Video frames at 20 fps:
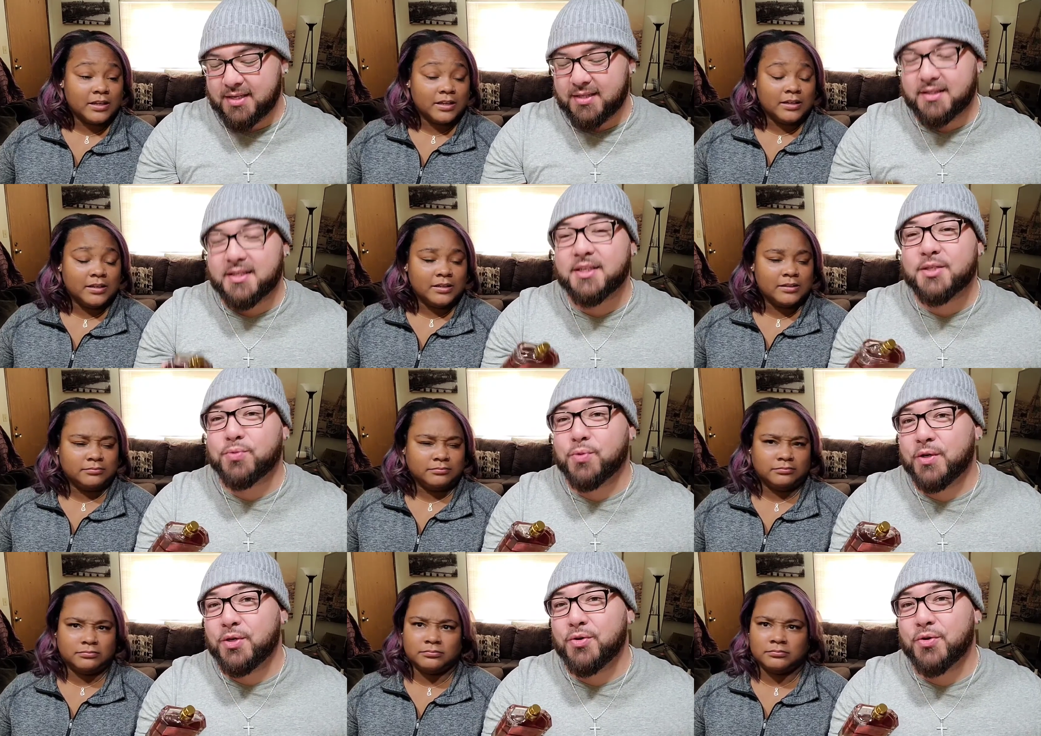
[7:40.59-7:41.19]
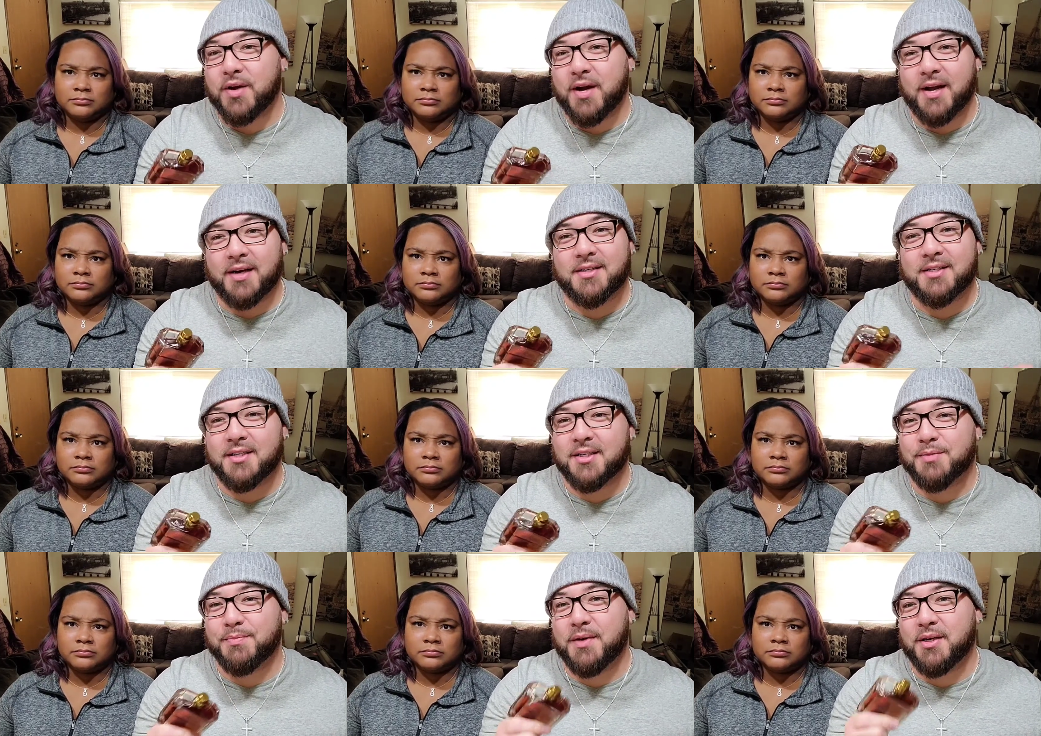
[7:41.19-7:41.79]
Speaker 1: This one you can
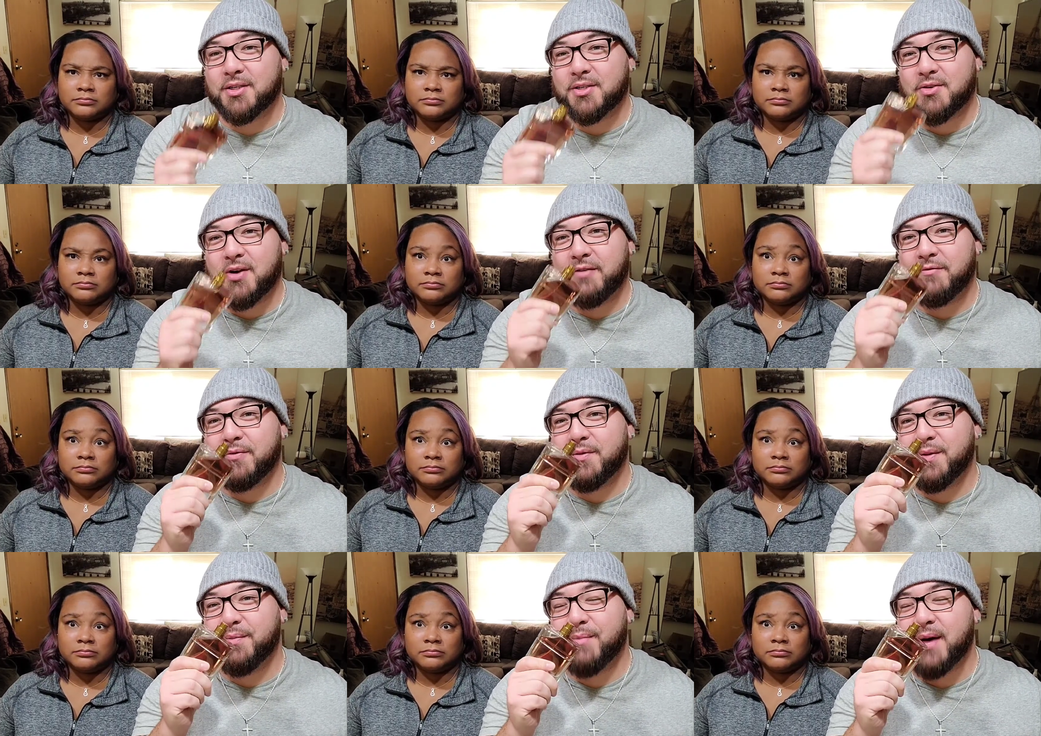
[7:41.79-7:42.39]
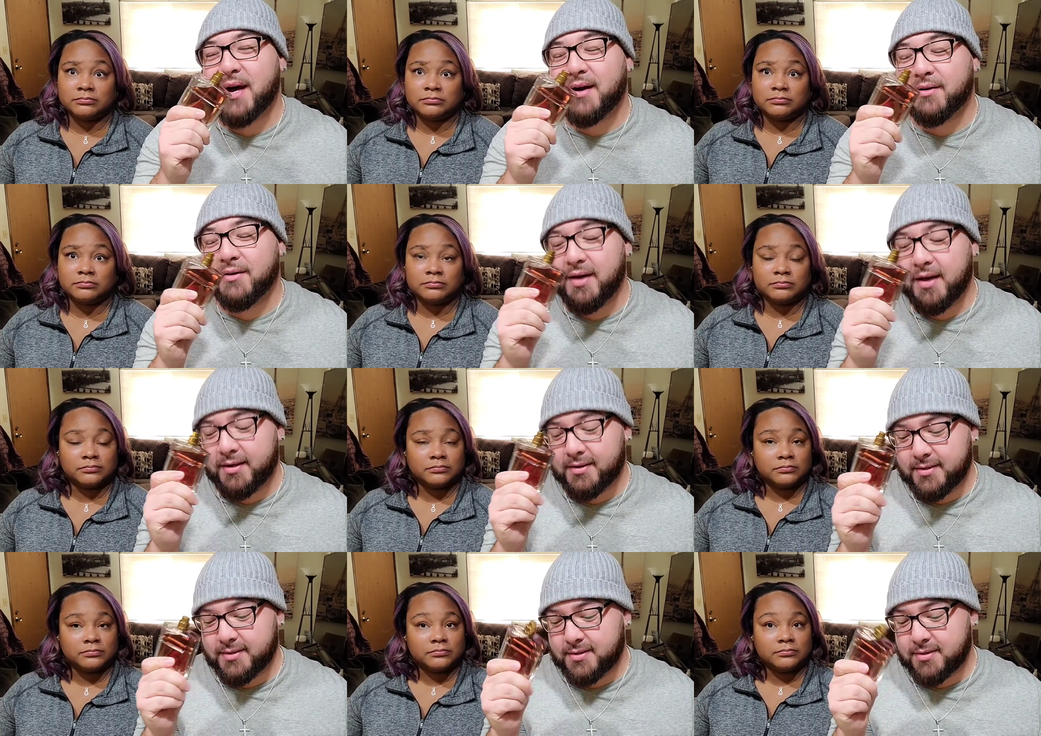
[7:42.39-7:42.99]
actually smell straight from the bottle
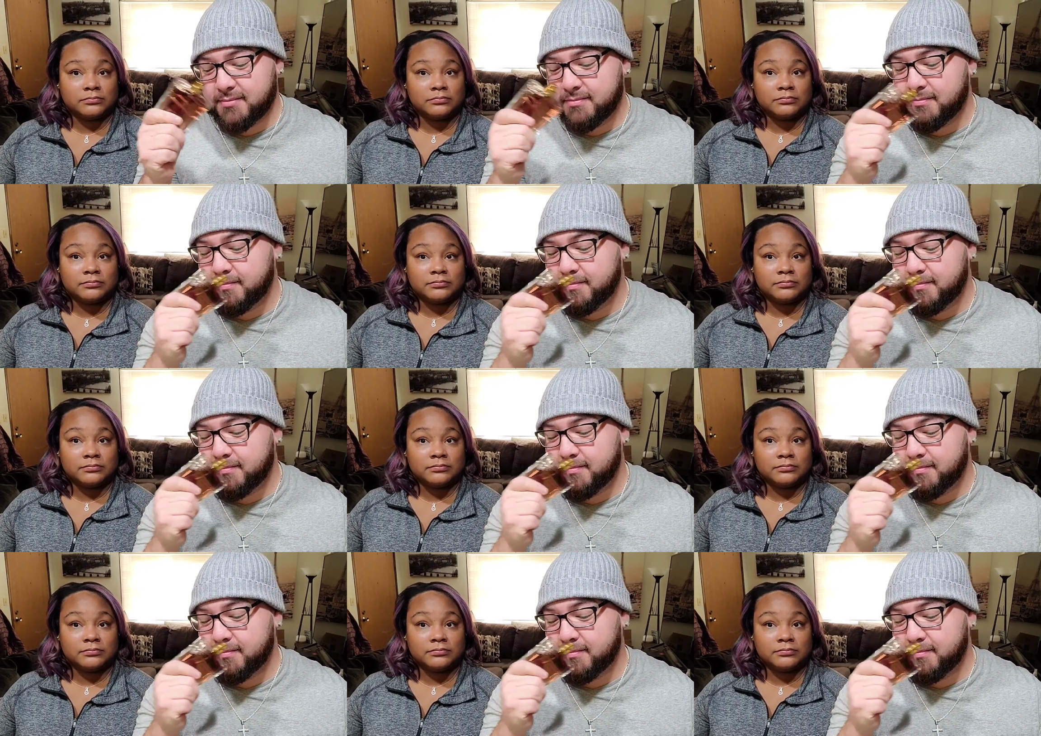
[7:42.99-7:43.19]
and